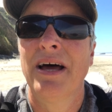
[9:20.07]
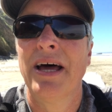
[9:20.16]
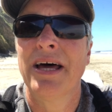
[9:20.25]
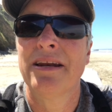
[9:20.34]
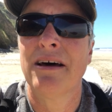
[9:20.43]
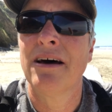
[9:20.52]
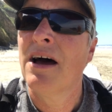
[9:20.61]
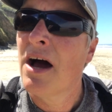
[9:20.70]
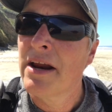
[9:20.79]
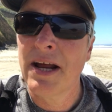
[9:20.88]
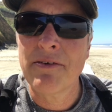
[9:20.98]
And uh,
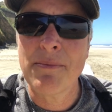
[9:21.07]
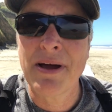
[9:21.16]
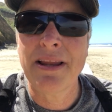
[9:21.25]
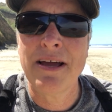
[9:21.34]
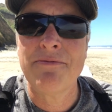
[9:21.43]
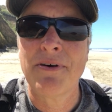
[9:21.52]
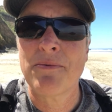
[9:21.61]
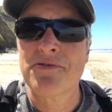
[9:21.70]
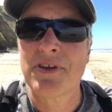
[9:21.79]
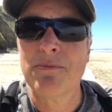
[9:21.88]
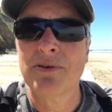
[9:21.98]
never in my life I
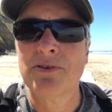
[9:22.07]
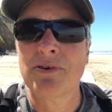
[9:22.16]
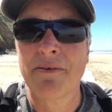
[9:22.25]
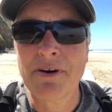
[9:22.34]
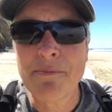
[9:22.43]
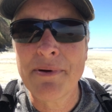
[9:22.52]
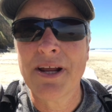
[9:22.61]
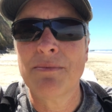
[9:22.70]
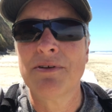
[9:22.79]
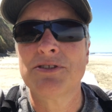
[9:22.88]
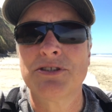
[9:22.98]
was able to, I've never been
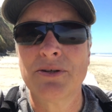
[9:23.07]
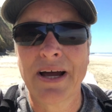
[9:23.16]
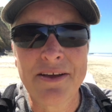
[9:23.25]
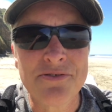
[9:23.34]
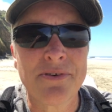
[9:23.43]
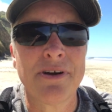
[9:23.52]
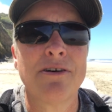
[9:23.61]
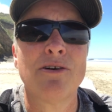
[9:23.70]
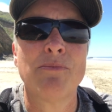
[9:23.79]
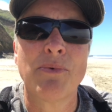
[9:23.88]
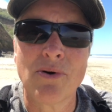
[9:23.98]
able to ask for
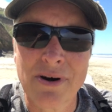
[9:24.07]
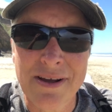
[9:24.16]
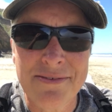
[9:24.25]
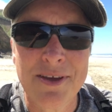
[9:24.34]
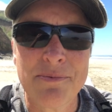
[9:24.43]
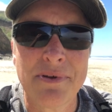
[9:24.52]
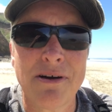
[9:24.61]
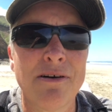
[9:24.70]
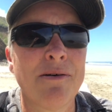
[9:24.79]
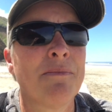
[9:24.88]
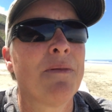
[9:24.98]
help or accept
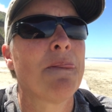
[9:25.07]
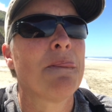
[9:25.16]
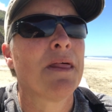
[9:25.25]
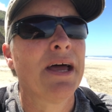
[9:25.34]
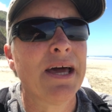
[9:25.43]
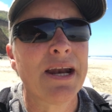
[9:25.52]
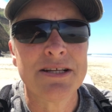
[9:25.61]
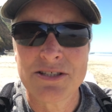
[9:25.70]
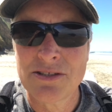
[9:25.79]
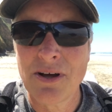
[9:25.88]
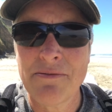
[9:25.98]
help. And I
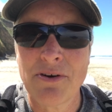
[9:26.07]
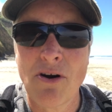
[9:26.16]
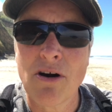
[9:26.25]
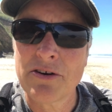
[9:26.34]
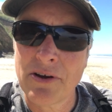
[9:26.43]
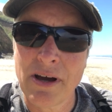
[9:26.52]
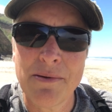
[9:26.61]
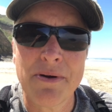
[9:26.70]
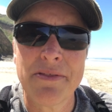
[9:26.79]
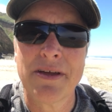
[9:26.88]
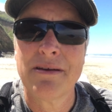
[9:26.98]
still have a hard time
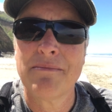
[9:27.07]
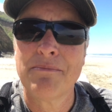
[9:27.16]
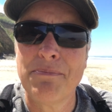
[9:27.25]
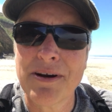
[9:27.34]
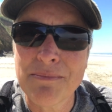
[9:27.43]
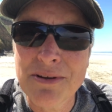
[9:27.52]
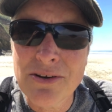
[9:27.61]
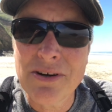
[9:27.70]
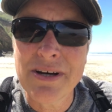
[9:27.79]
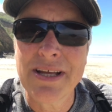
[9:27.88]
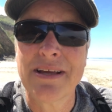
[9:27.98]
with it, but I'm
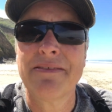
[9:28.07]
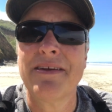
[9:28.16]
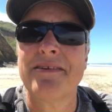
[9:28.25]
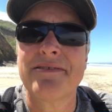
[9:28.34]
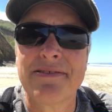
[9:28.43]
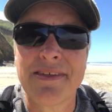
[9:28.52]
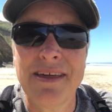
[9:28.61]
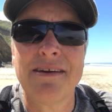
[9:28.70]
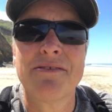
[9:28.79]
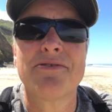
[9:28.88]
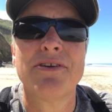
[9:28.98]
learning these
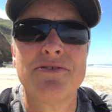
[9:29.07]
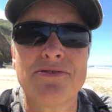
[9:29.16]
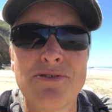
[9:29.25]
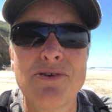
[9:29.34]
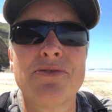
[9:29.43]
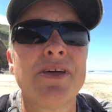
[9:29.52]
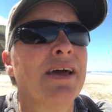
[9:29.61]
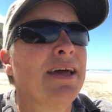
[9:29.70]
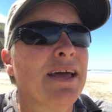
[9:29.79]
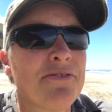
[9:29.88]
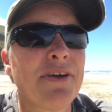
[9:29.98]
things, these new,
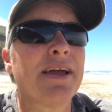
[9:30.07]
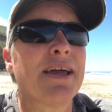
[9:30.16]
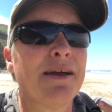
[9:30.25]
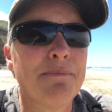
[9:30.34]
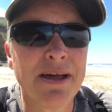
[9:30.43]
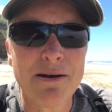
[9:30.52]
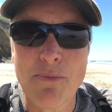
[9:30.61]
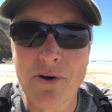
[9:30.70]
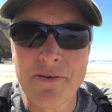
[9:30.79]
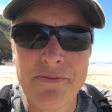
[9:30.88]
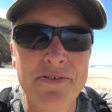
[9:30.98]
it's like a
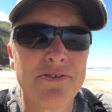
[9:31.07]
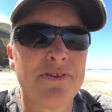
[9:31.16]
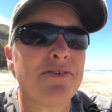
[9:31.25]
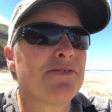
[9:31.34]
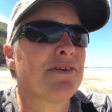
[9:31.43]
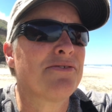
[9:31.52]
metamorphosis.